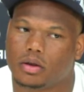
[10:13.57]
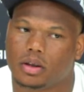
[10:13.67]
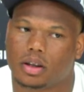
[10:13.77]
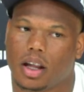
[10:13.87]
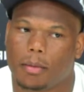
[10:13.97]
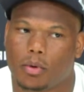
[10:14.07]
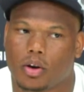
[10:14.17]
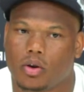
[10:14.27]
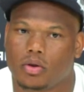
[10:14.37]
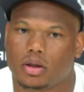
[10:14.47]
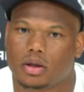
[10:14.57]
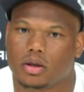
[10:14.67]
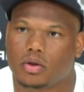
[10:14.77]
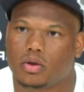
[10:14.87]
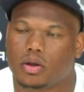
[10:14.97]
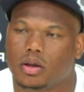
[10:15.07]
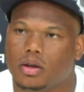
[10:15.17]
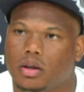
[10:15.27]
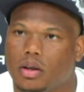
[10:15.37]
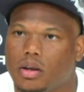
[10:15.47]
It's a lot more honus on
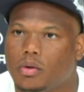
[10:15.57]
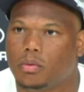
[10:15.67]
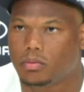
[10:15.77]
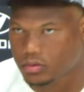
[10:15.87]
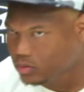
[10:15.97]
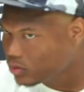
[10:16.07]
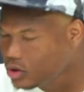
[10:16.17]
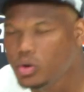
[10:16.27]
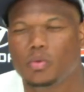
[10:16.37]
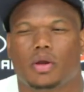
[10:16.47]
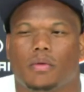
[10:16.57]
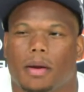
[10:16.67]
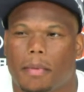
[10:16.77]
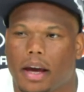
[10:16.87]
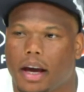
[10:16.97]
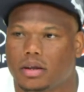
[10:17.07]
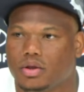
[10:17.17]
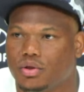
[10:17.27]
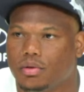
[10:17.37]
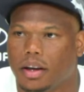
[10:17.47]
what the running back has to
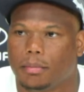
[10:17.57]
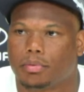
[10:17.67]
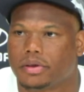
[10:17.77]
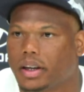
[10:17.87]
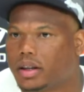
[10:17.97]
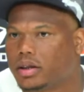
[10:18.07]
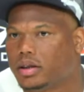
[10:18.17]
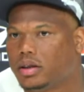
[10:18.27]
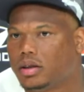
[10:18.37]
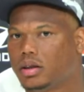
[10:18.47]
do in protection.